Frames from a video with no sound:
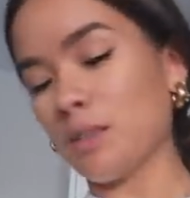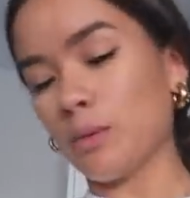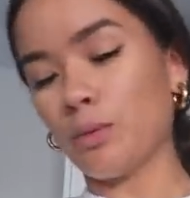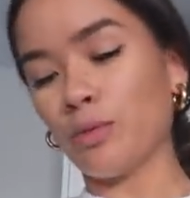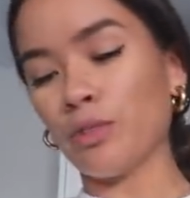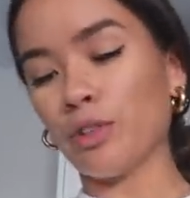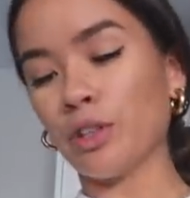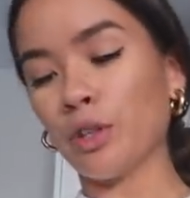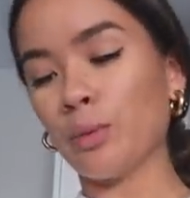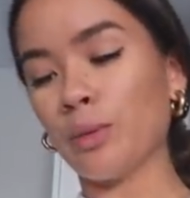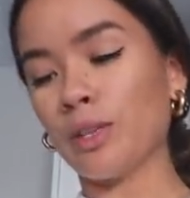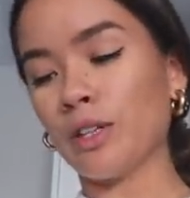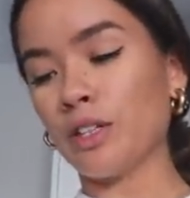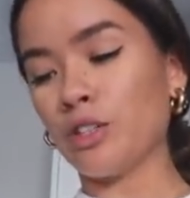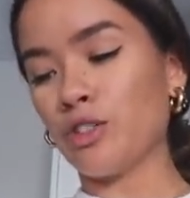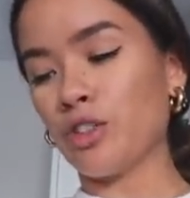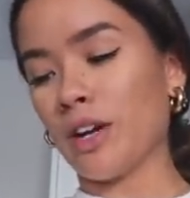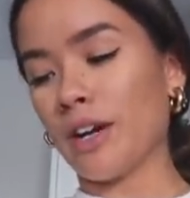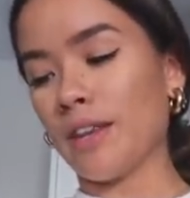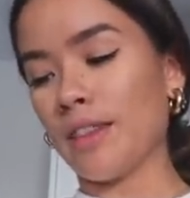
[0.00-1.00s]
I really wanted to
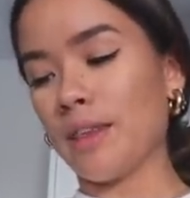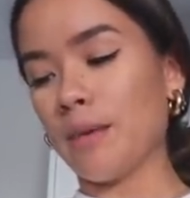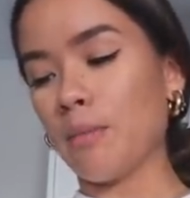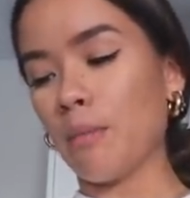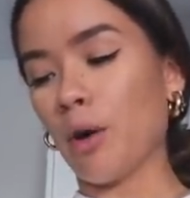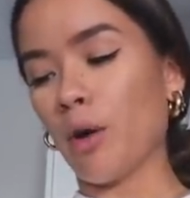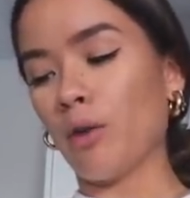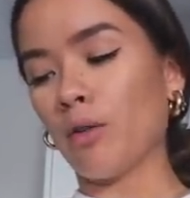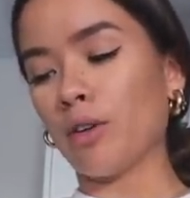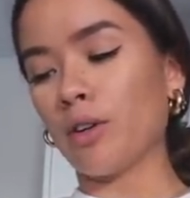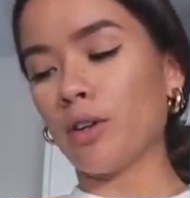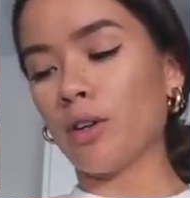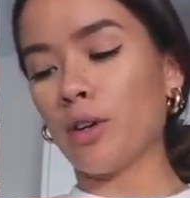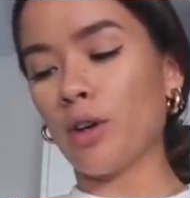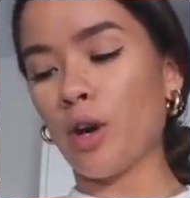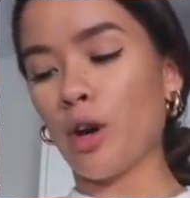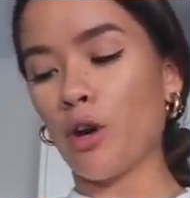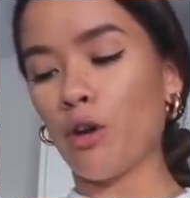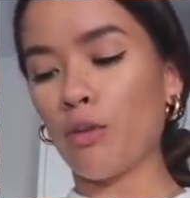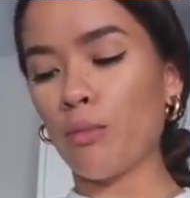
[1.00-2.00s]
try the Malk
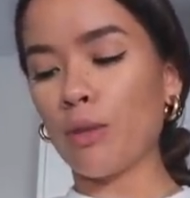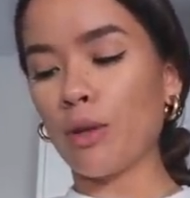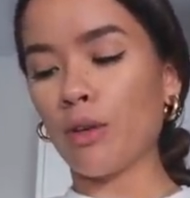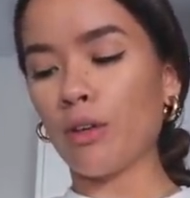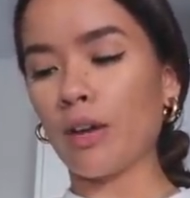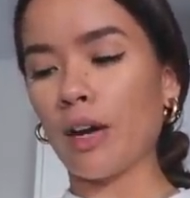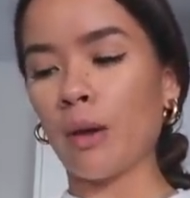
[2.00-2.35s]
oat milk.